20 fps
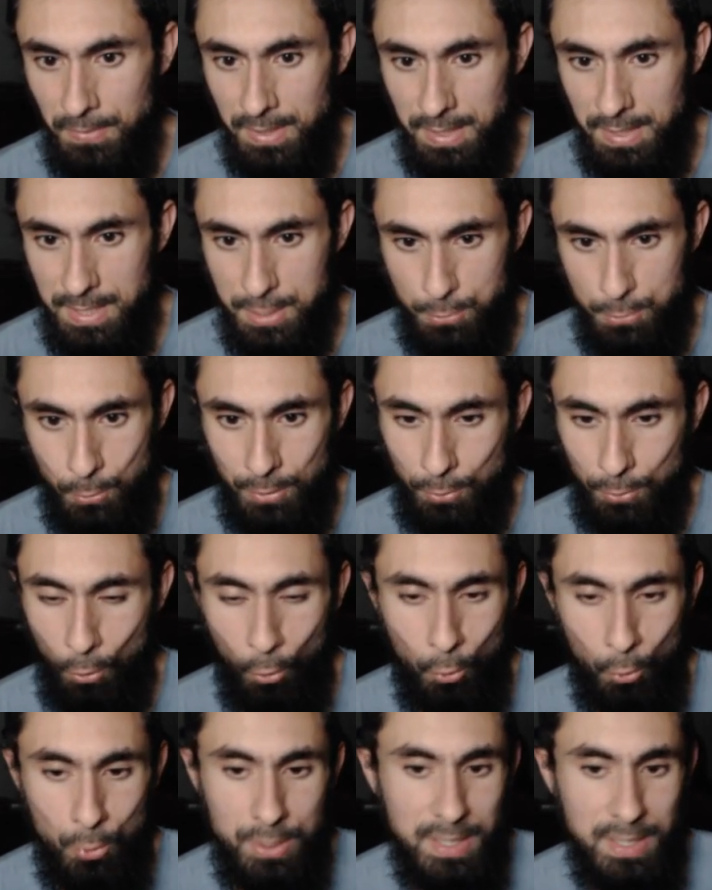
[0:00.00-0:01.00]
is with
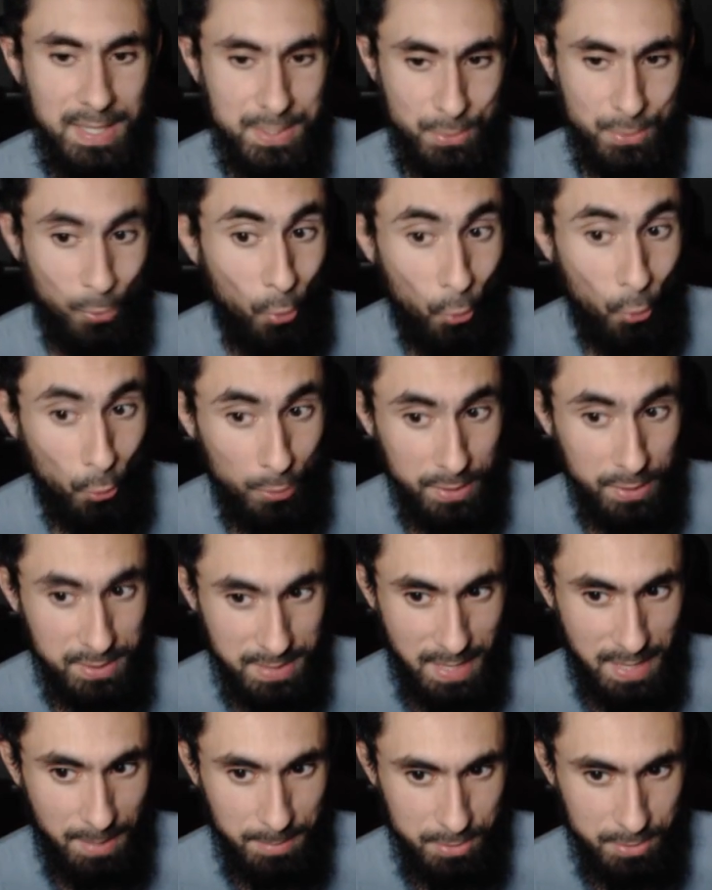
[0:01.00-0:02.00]
OD as the only
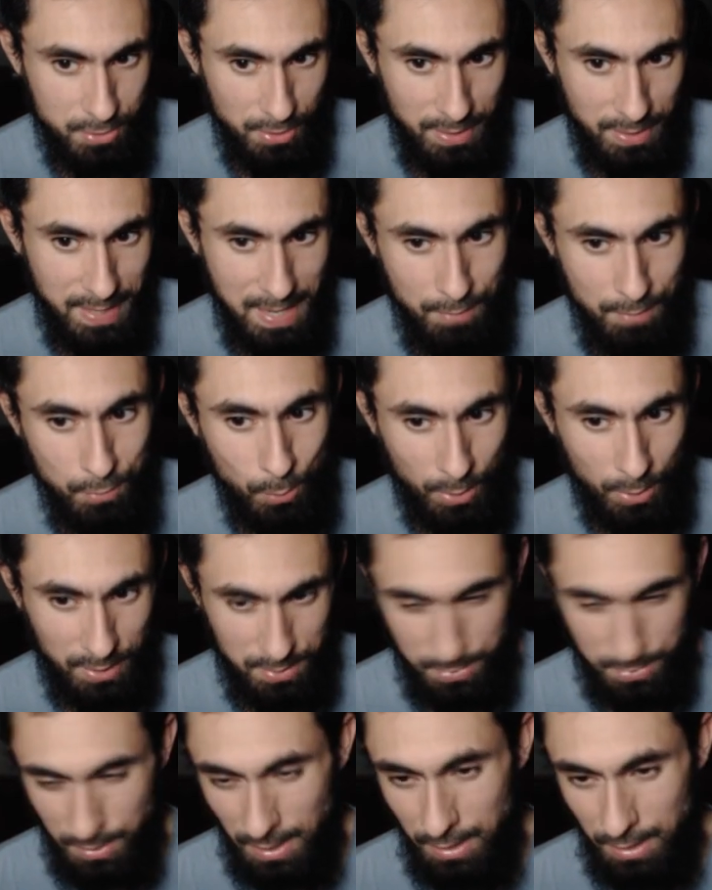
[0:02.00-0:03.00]
damage dealer and everyone
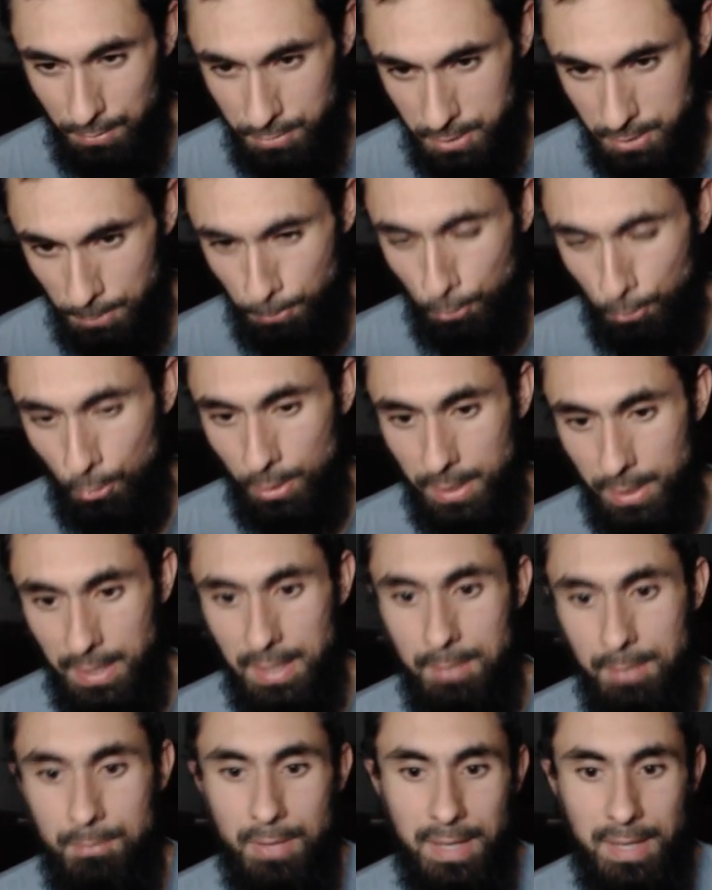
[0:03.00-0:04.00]
else kind of supporting
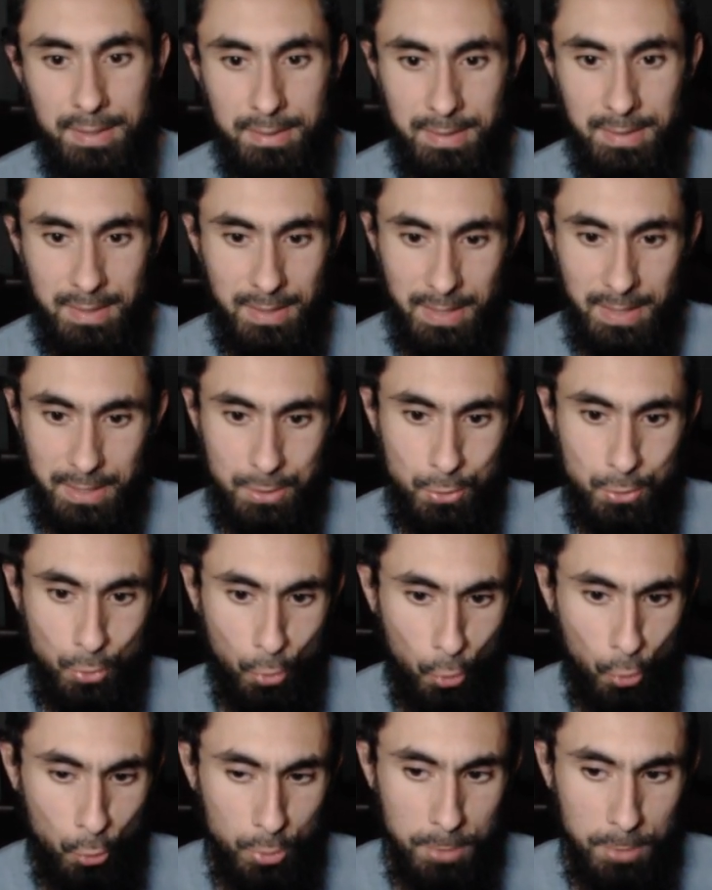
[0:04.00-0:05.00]
him, rather than like, you know,
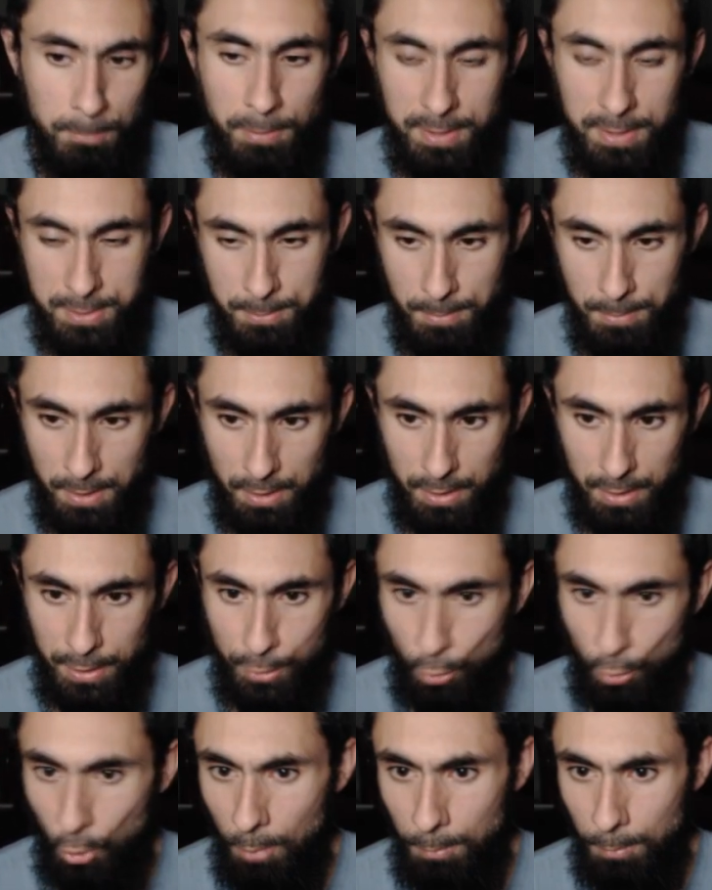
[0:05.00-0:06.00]
OD plus Merrily
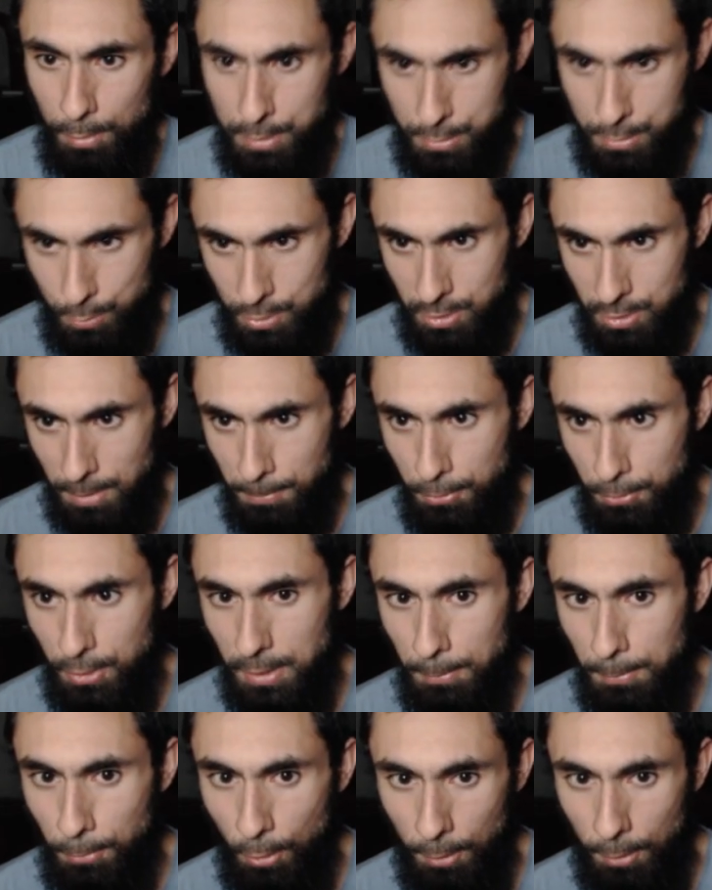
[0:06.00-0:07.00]
combos, which are pretty
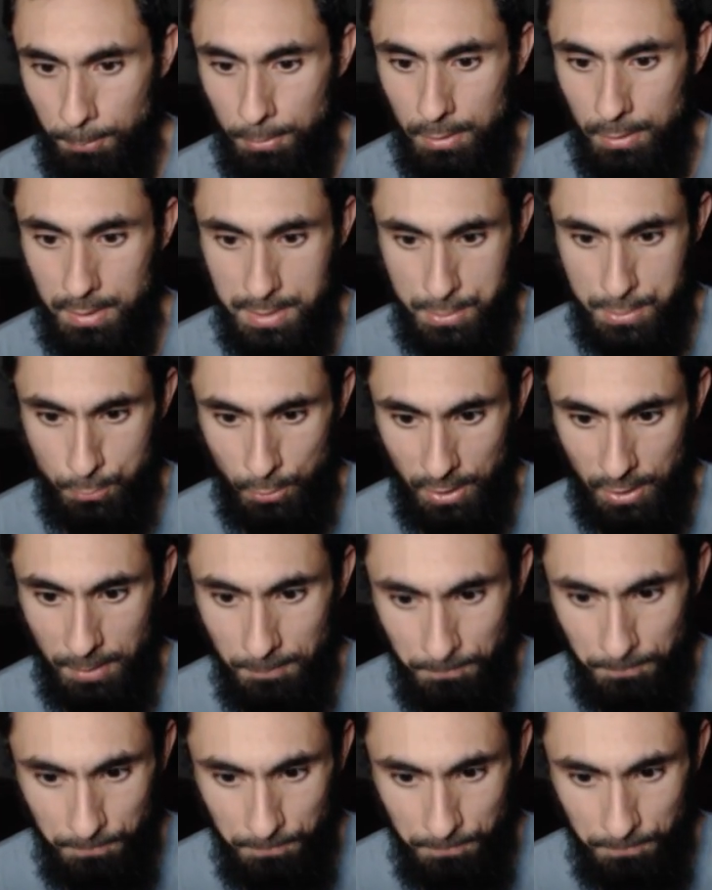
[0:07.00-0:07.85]
popular as well.